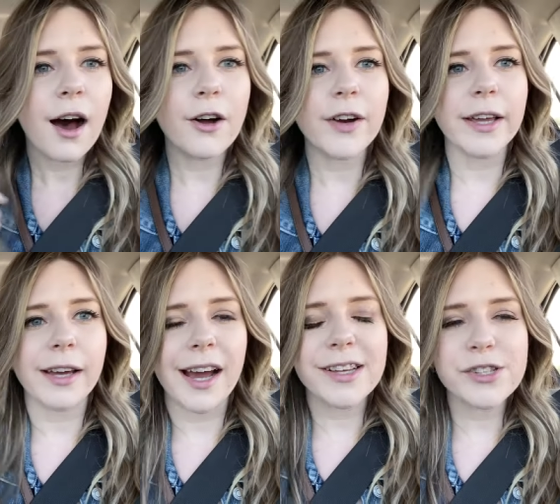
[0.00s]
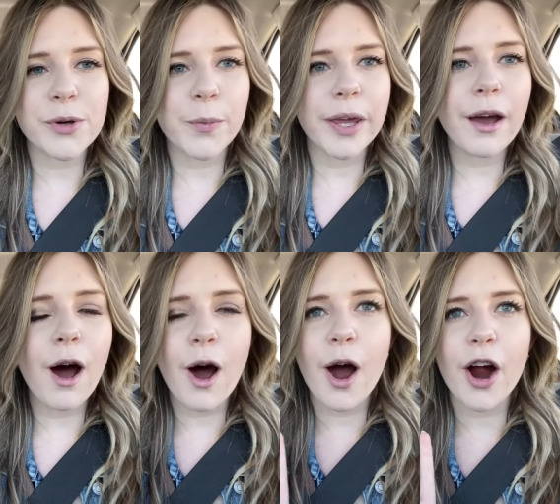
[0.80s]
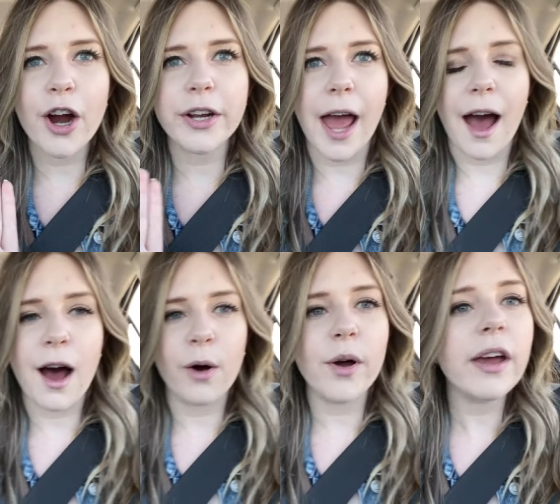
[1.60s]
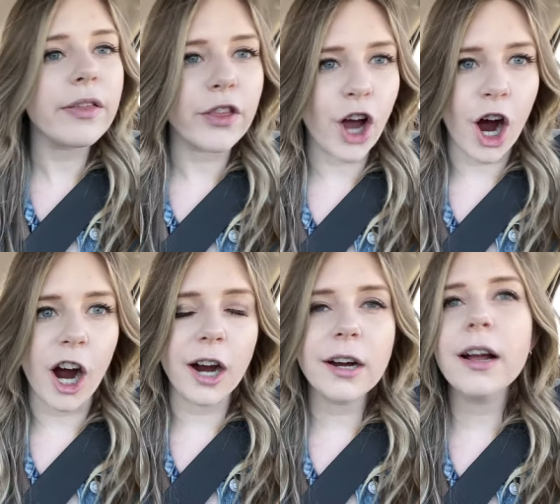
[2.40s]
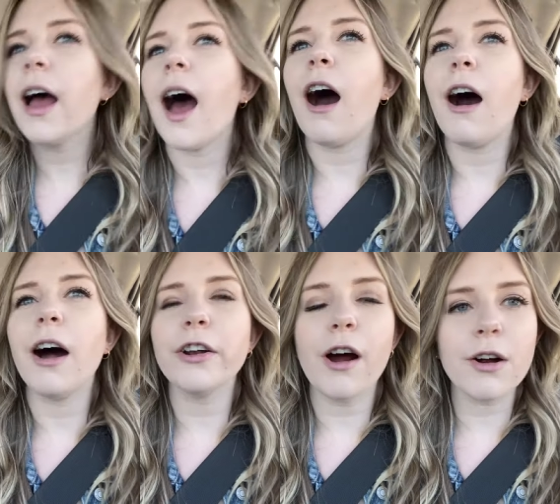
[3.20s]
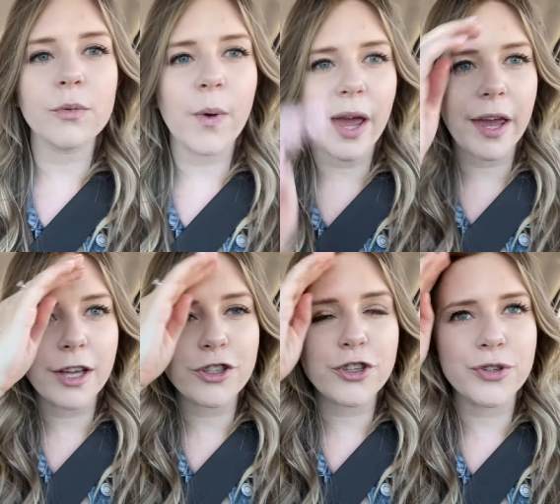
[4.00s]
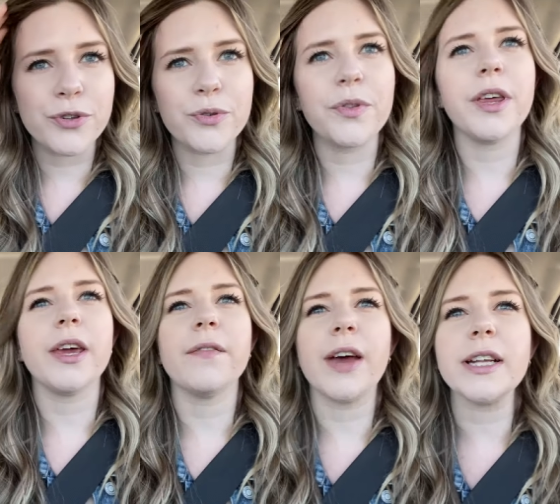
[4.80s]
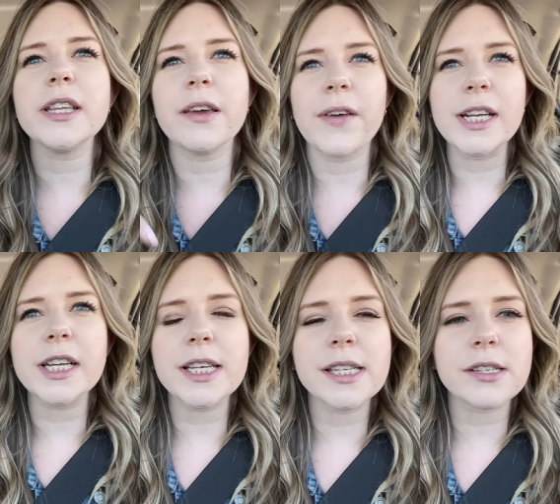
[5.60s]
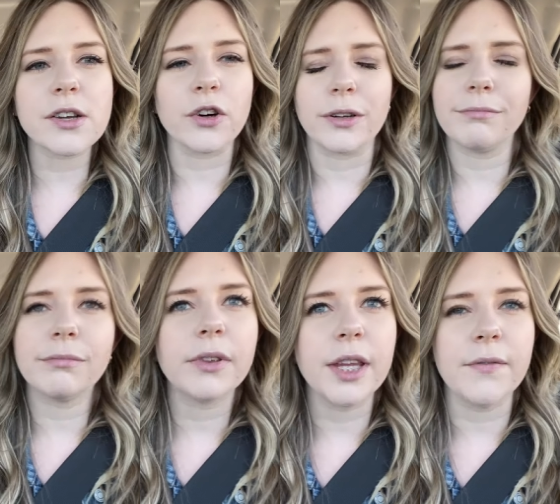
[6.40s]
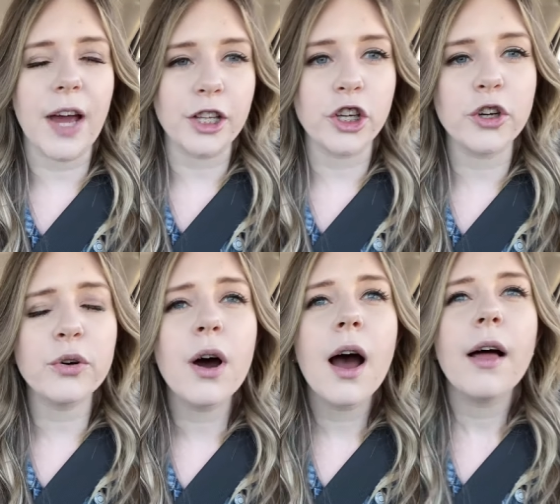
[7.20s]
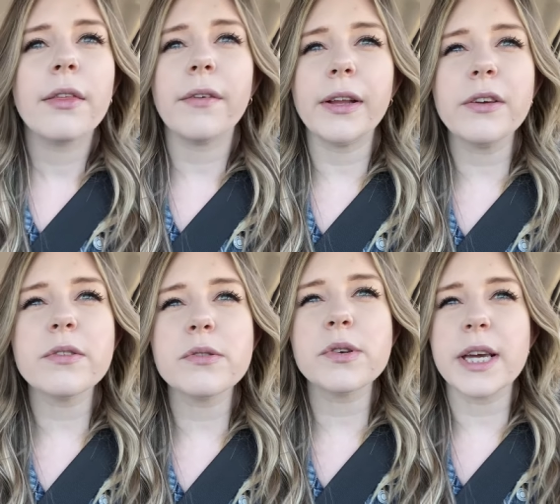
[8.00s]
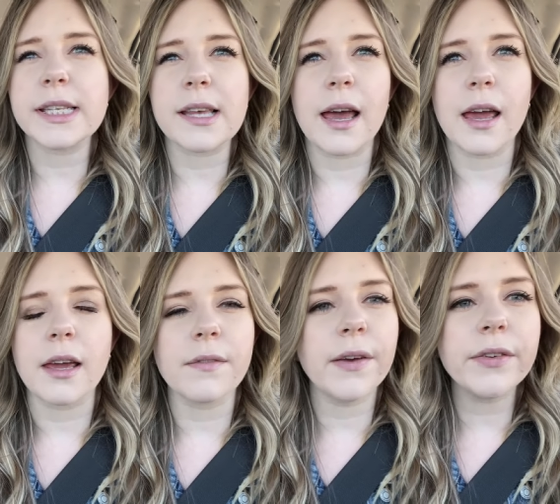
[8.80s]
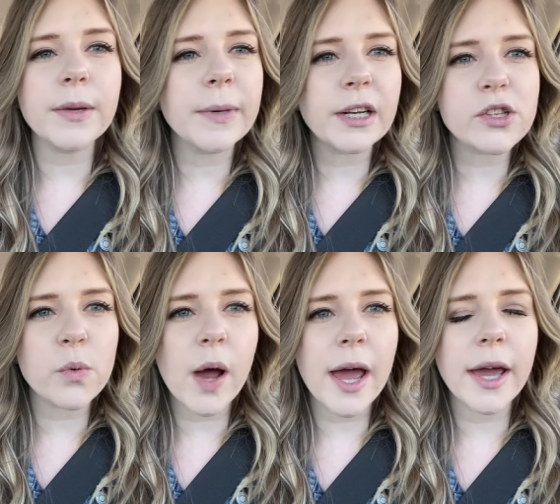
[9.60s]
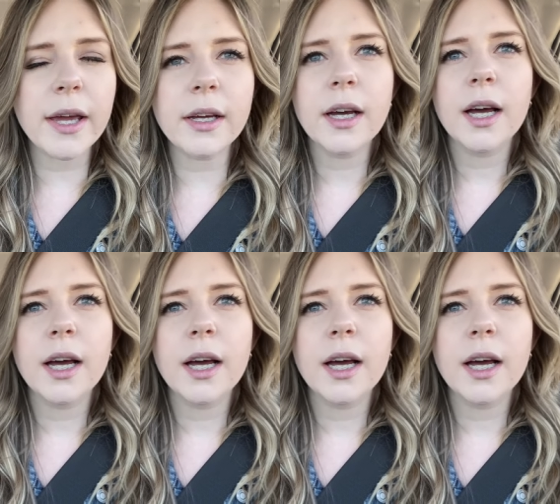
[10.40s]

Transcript: all right, guys, so we are now in the car on our way to the event. The event is, or the venue. The venue is like 15 minutes away,